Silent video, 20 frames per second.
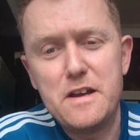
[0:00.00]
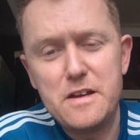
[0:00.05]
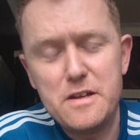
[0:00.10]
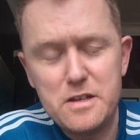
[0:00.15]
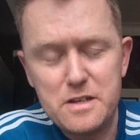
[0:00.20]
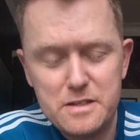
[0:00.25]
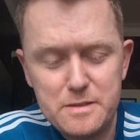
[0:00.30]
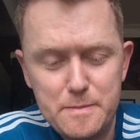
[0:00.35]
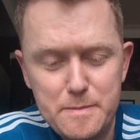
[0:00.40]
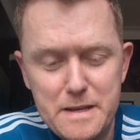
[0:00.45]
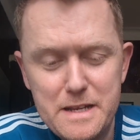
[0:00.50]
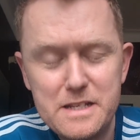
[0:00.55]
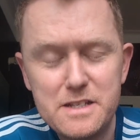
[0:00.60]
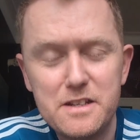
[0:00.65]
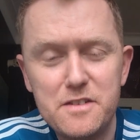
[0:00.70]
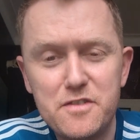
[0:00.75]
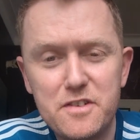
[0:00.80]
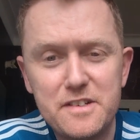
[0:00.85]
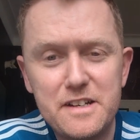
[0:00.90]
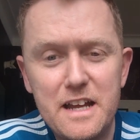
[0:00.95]

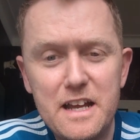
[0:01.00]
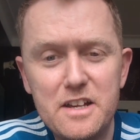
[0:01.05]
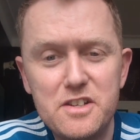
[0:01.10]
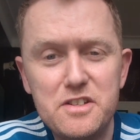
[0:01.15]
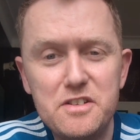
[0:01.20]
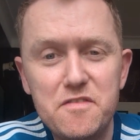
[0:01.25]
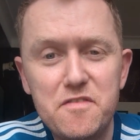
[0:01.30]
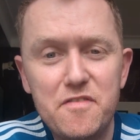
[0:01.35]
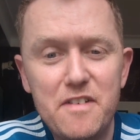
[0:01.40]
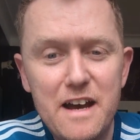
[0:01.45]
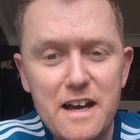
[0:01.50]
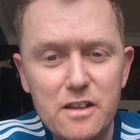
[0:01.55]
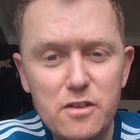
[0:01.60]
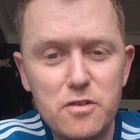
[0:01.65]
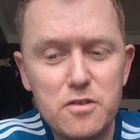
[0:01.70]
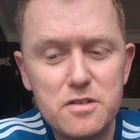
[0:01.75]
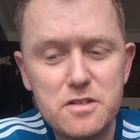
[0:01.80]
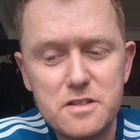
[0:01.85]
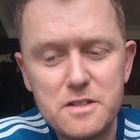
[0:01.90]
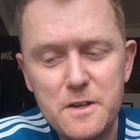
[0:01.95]
especially if they're trying to achieve fat
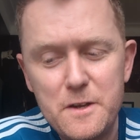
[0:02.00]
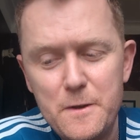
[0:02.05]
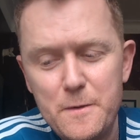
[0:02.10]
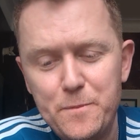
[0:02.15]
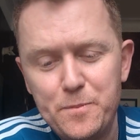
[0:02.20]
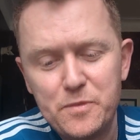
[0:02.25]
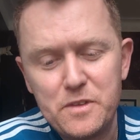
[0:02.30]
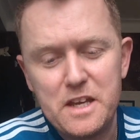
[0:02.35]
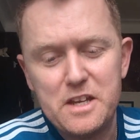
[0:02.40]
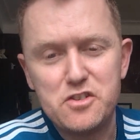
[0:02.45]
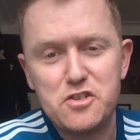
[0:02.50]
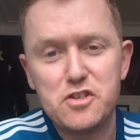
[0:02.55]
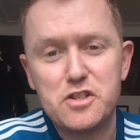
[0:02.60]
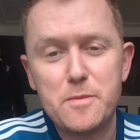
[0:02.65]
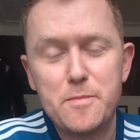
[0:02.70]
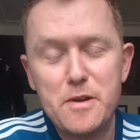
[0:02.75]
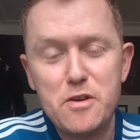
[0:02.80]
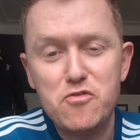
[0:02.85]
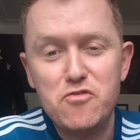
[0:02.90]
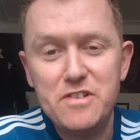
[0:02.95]
loss, it's just
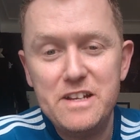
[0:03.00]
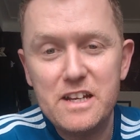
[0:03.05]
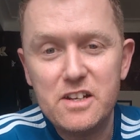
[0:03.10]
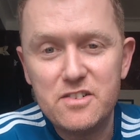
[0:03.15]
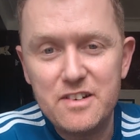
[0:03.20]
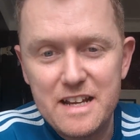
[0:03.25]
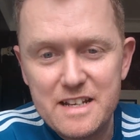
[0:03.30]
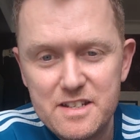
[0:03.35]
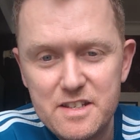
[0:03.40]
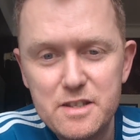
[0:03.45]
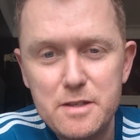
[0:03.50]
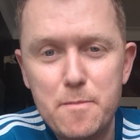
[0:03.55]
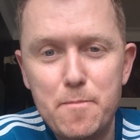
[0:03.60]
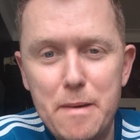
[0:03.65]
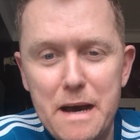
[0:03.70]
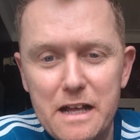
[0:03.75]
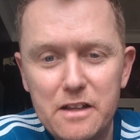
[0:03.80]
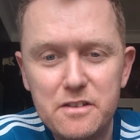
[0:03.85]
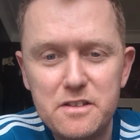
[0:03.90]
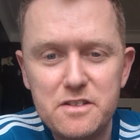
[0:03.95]
about readdressing the
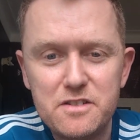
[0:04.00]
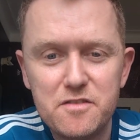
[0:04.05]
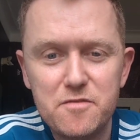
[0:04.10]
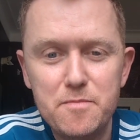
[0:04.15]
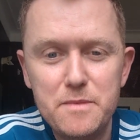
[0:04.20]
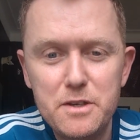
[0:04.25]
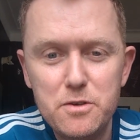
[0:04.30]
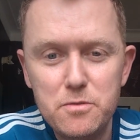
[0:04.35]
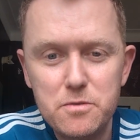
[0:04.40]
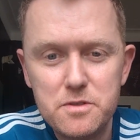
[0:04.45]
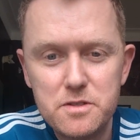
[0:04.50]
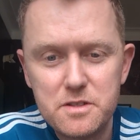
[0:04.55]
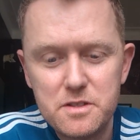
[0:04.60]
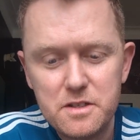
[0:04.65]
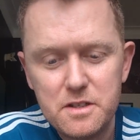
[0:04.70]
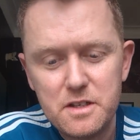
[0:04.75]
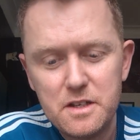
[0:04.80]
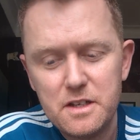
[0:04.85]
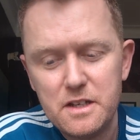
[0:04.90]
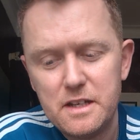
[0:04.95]
balance of meals
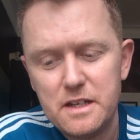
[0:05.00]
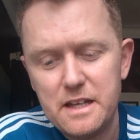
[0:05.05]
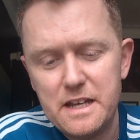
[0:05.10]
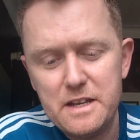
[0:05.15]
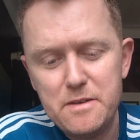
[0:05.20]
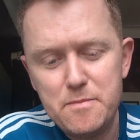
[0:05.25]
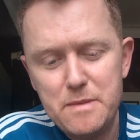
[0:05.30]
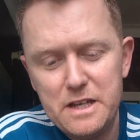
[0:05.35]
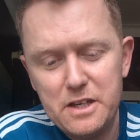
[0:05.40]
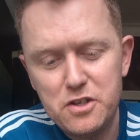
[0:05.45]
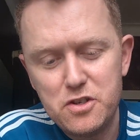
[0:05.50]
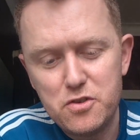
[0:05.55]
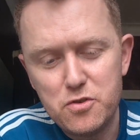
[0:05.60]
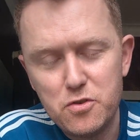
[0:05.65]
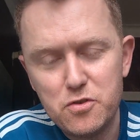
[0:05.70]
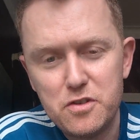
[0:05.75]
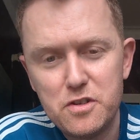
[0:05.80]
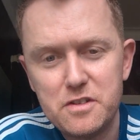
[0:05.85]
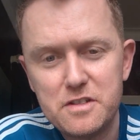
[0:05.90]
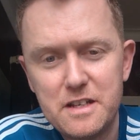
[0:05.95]
and making
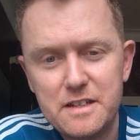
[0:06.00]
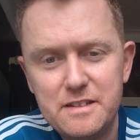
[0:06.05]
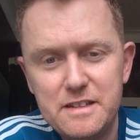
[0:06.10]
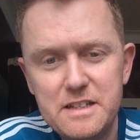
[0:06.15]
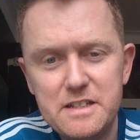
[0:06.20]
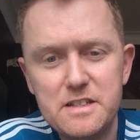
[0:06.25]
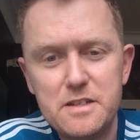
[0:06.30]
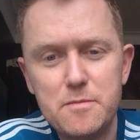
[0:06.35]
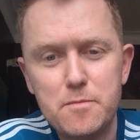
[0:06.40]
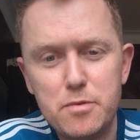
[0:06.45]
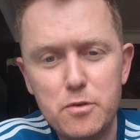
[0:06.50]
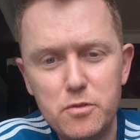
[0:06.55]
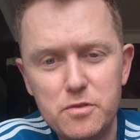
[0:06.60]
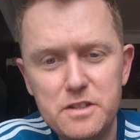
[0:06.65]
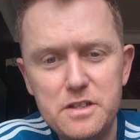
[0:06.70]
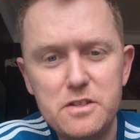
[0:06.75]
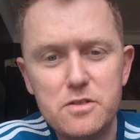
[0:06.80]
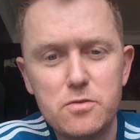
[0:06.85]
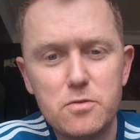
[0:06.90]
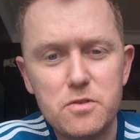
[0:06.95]
sure that there's a decent
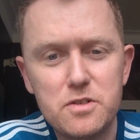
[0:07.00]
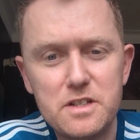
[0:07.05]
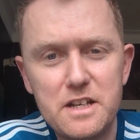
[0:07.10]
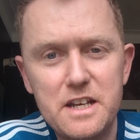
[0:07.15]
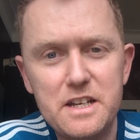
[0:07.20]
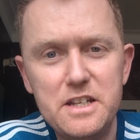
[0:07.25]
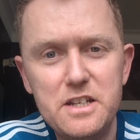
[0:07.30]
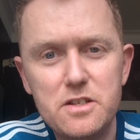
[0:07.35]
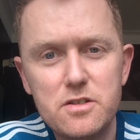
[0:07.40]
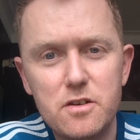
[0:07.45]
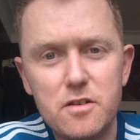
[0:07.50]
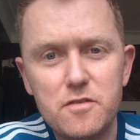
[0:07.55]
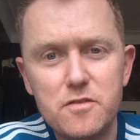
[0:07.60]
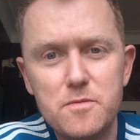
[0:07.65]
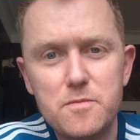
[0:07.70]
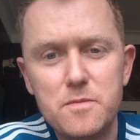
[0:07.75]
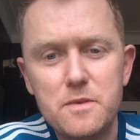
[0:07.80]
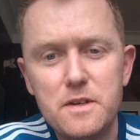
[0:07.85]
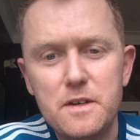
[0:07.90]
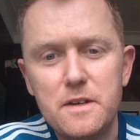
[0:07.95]
protein source in each of
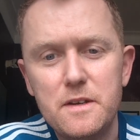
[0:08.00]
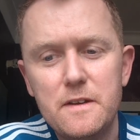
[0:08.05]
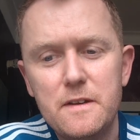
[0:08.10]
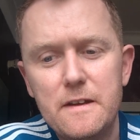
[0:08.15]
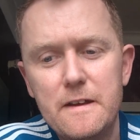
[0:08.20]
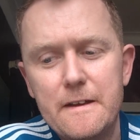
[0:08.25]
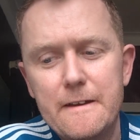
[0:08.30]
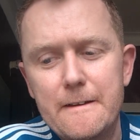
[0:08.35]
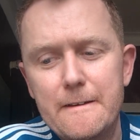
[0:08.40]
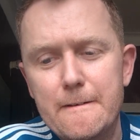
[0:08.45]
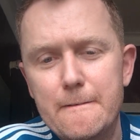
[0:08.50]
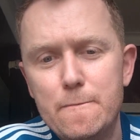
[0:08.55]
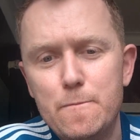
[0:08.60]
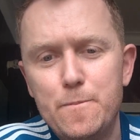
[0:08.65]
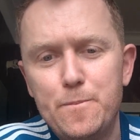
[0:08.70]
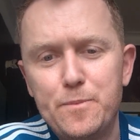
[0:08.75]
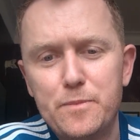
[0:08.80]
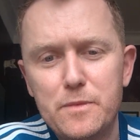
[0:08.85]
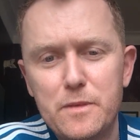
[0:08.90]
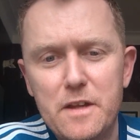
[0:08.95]
them.
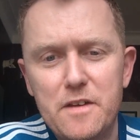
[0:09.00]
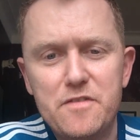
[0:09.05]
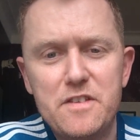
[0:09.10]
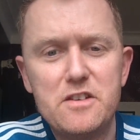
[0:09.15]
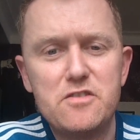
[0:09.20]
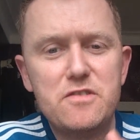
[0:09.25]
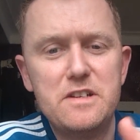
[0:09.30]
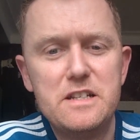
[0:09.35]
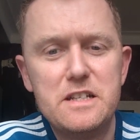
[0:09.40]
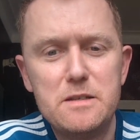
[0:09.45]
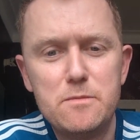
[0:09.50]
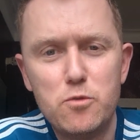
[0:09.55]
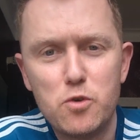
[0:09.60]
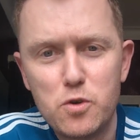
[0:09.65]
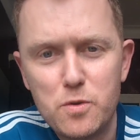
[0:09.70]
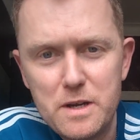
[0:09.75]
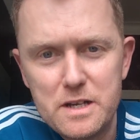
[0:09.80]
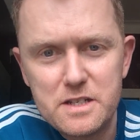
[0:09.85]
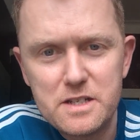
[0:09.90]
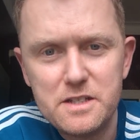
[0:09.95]
If this raises more
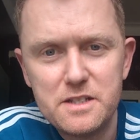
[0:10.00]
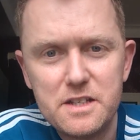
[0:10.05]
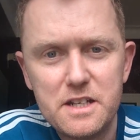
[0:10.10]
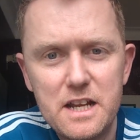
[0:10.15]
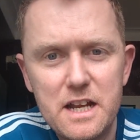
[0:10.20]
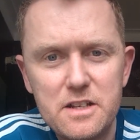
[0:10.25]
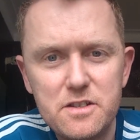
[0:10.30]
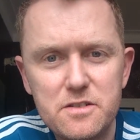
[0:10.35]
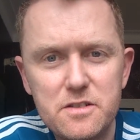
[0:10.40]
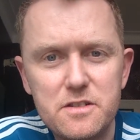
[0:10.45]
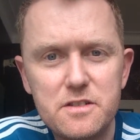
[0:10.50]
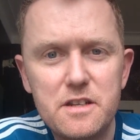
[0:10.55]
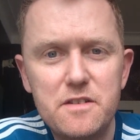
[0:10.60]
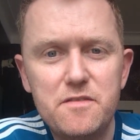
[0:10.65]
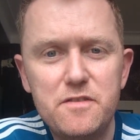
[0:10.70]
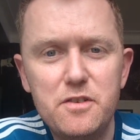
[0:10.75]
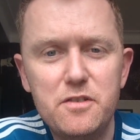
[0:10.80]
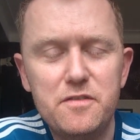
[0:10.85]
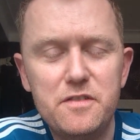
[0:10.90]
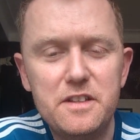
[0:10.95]
questions than answers, then
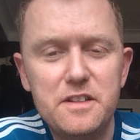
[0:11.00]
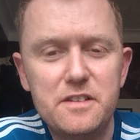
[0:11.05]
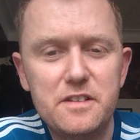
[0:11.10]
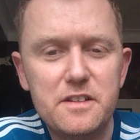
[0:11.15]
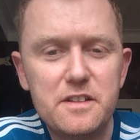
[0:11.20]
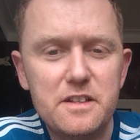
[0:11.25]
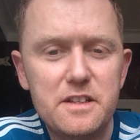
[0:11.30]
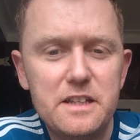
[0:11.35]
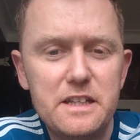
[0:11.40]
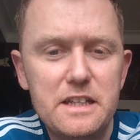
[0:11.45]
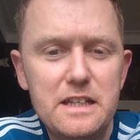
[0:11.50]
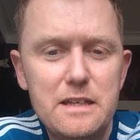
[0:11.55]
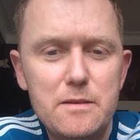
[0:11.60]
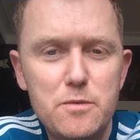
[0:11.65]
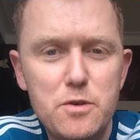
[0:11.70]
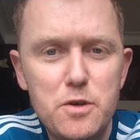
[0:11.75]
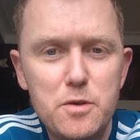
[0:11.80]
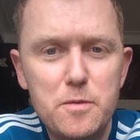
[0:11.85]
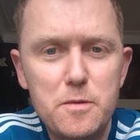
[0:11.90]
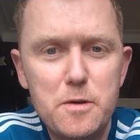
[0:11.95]
feel free to
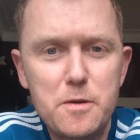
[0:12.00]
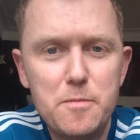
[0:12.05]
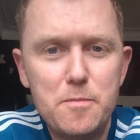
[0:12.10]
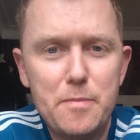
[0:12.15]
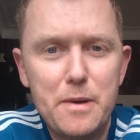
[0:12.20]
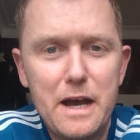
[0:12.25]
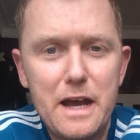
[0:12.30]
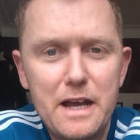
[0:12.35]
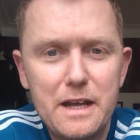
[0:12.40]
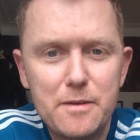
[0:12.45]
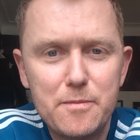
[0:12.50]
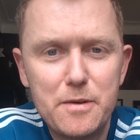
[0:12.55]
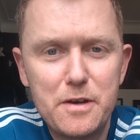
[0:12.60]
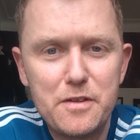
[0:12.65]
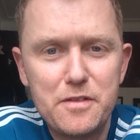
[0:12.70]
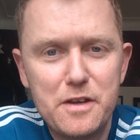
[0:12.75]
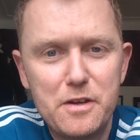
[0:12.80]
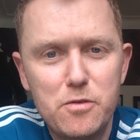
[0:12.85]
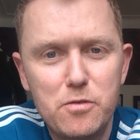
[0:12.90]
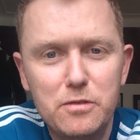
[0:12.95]
email back. But
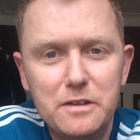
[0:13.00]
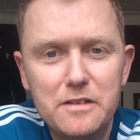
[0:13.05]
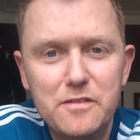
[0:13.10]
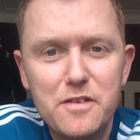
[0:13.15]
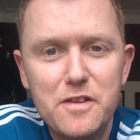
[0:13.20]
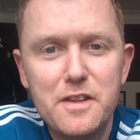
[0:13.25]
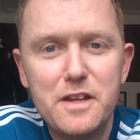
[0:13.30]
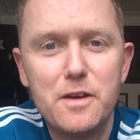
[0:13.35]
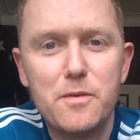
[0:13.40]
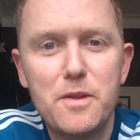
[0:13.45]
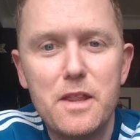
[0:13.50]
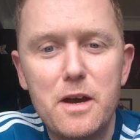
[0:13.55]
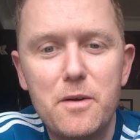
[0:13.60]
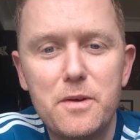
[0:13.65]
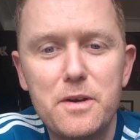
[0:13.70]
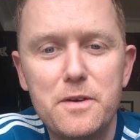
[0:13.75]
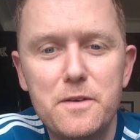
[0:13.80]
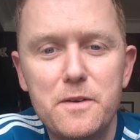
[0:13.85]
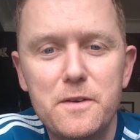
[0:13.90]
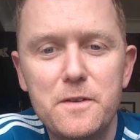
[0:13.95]
I think I'll leave it there with that
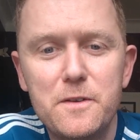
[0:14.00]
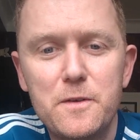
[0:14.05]
one.